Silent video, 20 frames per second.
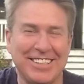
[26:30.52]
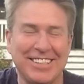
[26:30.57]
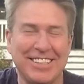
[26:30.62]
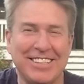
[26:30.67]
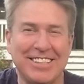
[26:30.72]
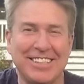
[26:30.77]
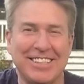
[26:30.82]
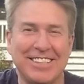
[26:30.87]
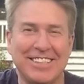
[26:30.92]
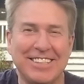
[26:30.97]

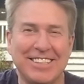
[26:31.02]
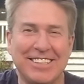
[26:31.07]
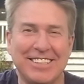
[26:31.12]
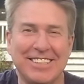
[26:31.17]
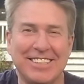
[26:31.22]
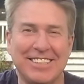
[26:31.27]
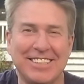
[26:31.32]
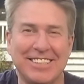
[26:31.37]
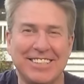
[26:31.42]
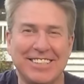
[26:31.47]

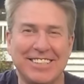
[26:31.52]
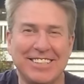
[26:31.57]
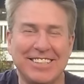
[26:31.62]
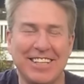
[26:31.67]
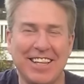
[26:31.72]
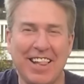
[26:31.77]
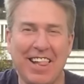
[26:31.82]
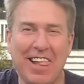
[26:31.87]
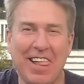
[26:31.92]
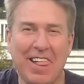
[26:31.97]

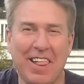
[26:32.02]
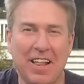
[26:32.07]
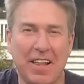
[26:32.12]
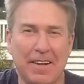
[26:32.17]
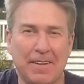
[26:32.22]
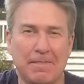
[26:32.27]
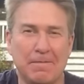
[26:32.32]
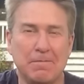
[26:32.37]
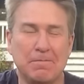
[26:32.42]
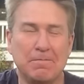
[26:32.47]

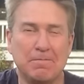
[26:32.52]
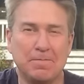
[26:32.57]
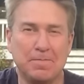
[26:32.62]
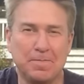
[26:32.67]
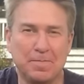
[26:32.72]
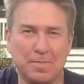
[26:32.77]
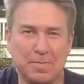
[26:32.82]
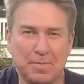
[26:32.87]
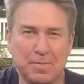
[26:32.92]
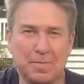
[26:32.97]

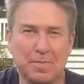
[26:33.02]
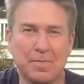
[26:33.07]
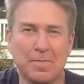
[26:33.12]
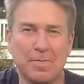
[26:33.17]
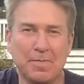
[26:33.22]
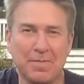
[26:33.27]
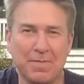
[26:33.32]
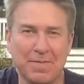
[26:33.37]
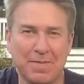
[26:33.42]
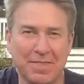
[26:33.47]

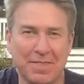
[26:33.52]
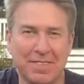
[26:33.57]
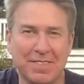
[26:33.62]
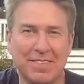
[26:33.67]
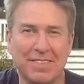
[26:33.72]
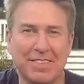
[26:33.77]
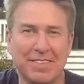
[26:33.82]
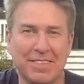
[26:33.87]
No words are spoken by the person on screen.